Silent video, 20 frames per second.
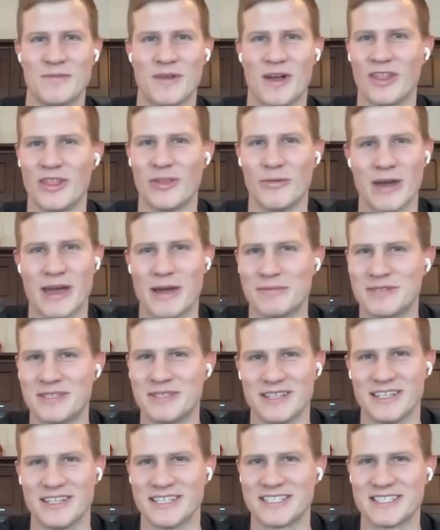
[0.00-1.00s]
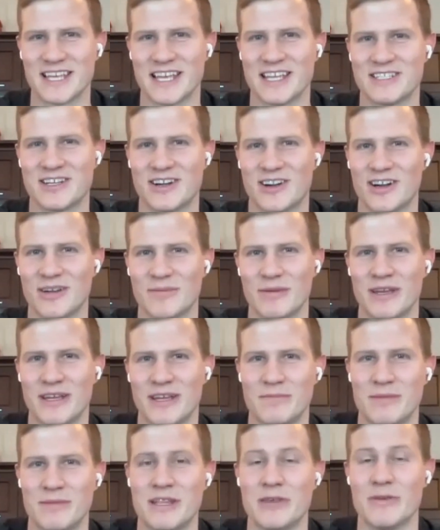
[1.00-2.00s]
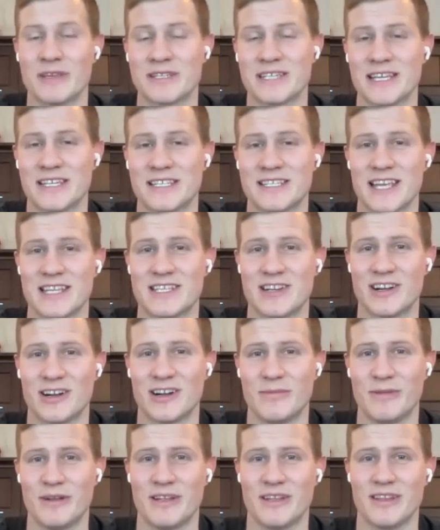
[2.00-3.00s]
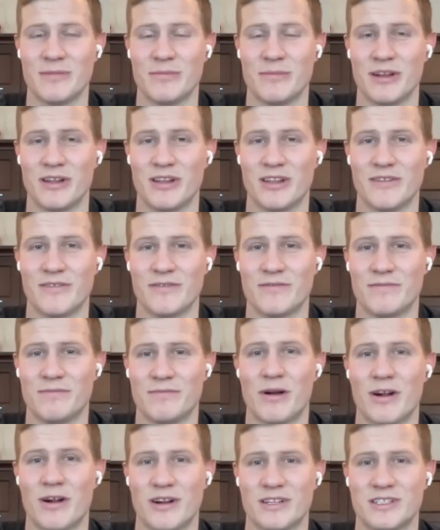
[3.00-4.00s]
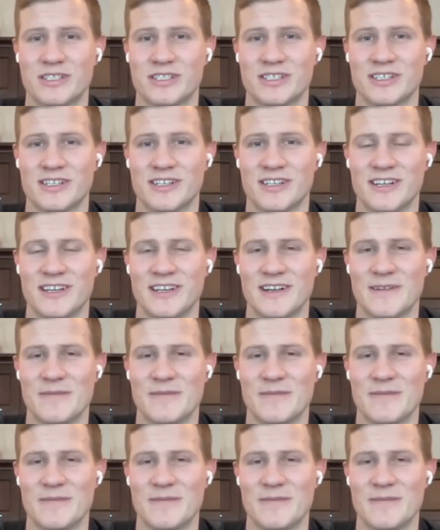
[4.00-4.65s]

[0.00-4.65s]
all the way up to the state tournament, Min USA state tournament in the middle of March.